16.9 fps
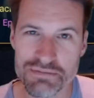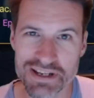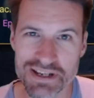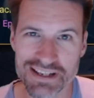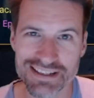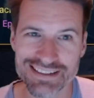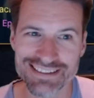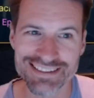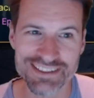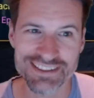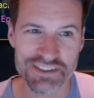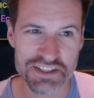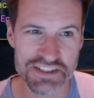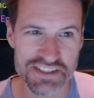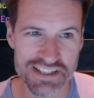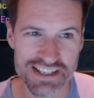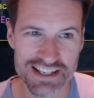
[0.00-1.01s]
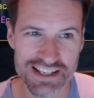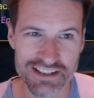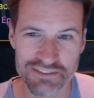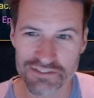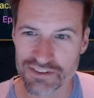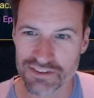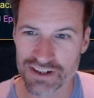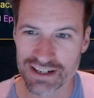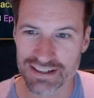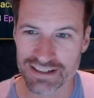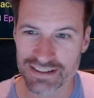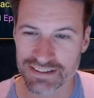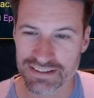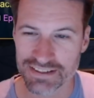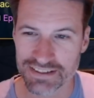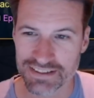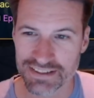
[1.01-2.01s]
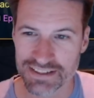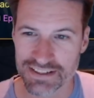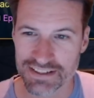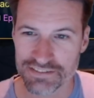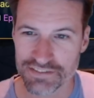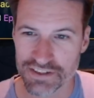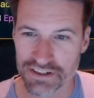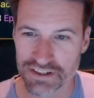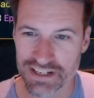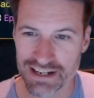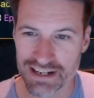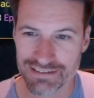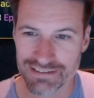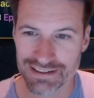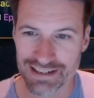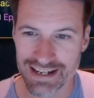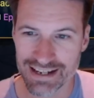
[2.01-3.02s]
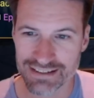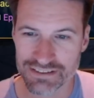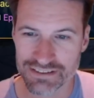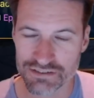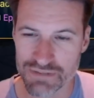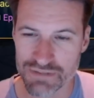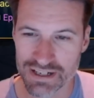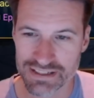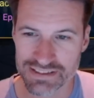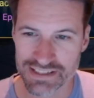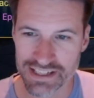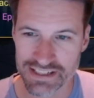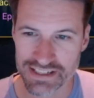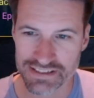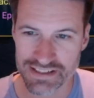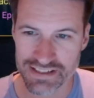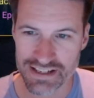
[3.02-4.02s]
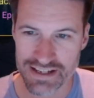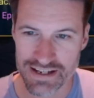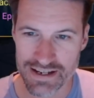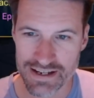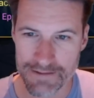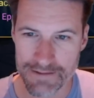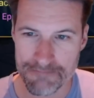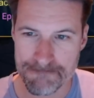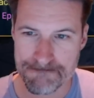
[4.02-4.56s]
me on this account. Right. I think I can now collect all my tasty...